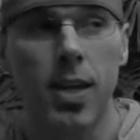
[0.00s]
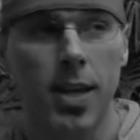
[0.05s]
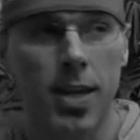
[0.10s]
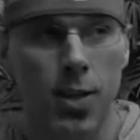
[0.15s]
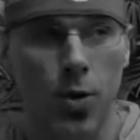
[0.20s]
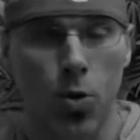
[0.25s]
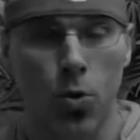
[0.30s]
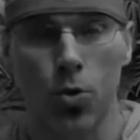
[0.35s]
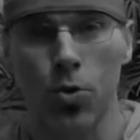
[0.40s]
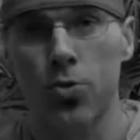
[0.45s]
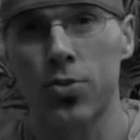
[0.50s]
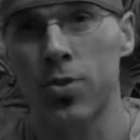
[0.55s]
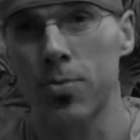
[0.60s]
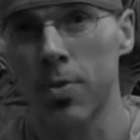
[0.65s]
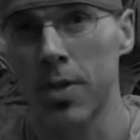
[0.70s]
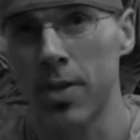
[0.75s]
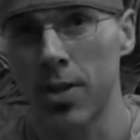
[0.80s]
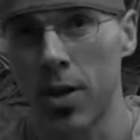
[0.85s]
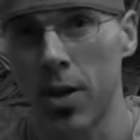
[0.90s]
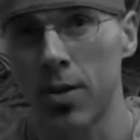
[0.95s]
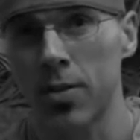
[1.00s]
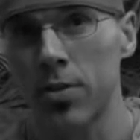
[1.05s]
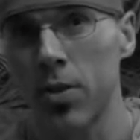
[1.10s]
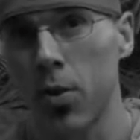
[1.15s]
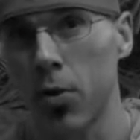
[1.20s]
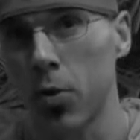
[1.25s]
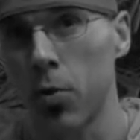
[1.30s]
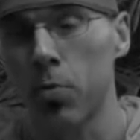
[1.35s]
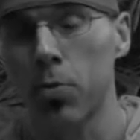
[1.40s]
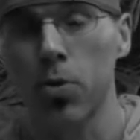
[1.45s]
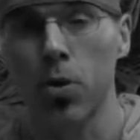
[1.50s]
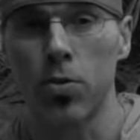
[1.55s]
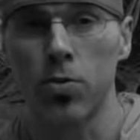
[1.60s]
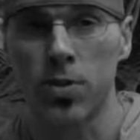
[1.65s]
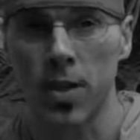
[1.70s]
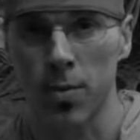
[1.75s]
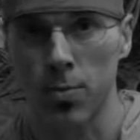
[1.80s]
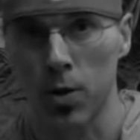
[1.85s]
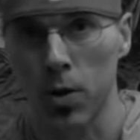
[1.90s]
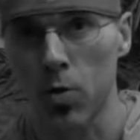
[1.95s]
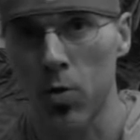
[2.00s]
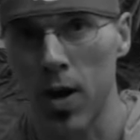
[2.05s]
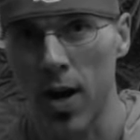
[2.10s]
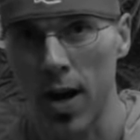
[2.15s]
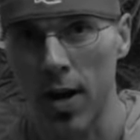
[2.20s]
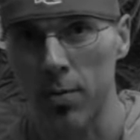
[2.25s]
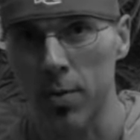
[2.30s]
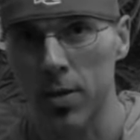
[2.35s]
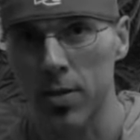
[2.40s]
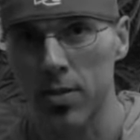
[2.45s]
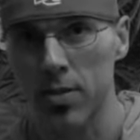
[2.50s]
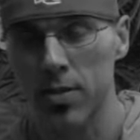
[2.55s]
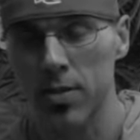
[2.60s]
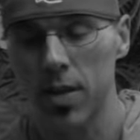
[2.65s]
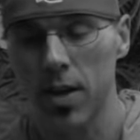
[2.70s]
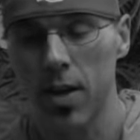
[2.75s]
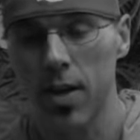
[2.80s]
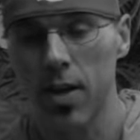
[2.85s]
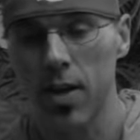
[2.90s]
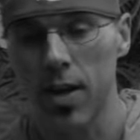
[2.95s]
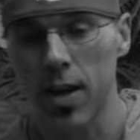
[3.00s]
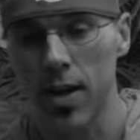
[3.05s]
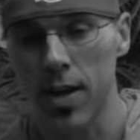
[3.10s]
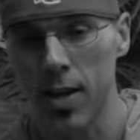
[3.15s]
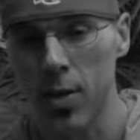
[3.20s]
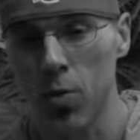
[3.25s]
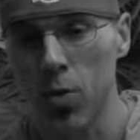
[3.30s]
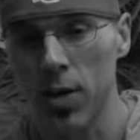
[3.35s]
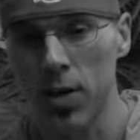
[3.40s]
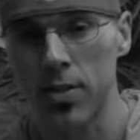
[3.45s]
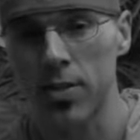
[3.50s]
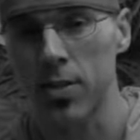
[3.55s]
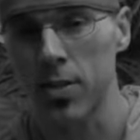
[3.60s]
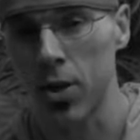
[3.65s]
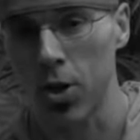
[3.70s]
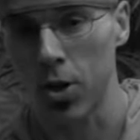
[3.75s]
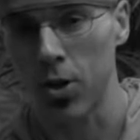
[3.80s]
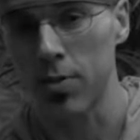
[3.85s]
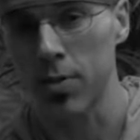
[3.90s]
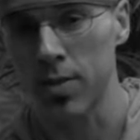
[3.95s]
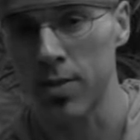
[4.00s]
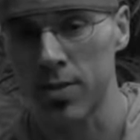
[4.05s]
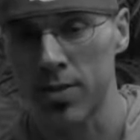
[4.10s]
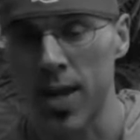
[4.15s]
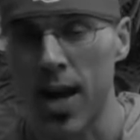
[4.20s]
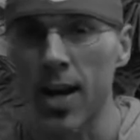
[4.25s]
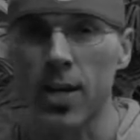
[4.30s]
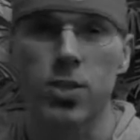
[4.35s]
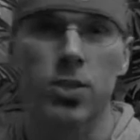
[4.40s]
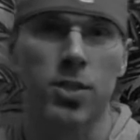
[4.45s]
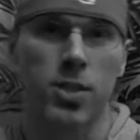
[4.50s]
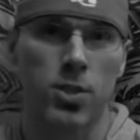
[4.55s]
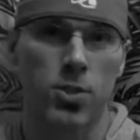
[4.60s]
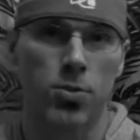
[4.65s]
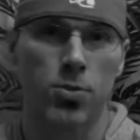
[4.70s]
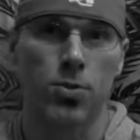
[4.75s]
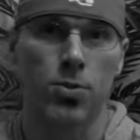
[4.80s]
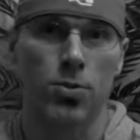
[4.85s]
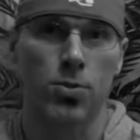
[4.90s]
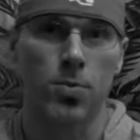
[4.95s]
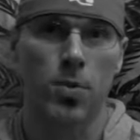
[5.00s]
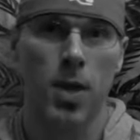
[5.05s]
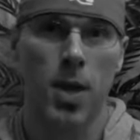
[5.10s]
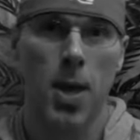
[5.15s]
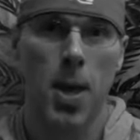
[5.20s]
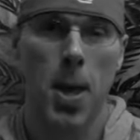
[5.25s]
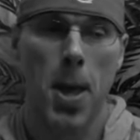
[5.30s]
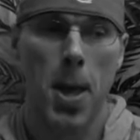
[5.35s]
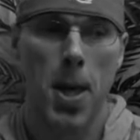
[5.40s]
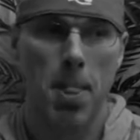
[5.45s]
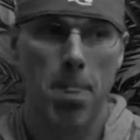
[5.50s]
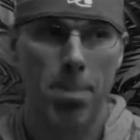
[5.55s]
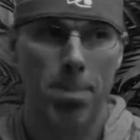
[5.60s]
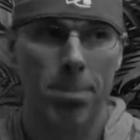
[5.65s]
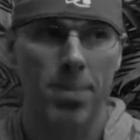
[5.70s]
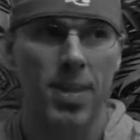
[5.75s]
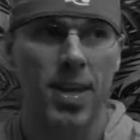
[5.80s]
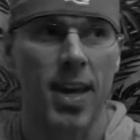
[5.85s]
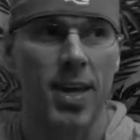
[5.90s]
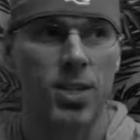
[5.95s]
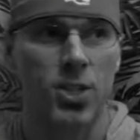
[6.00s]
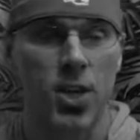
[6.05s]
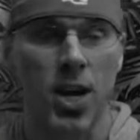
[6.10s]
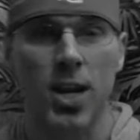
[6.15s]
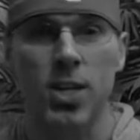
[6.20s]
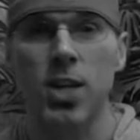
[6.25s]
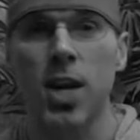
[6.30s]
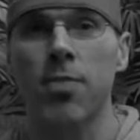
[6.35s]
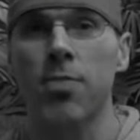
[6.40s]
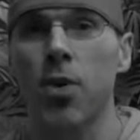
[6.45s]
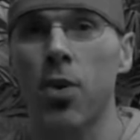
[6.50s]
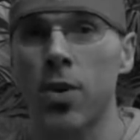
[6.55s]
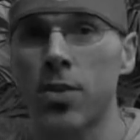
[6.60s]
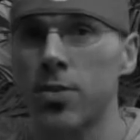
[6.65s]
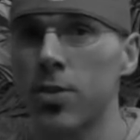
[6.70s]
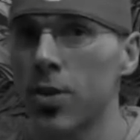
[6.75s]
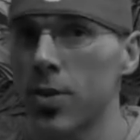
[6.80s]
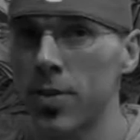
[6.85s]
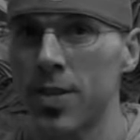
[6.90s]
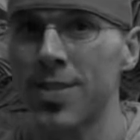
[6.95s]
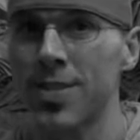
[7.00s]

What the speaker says: in order to meet their total protein requirements. And he wanted to know if this is actually true. Yeah, Josh, I've always heard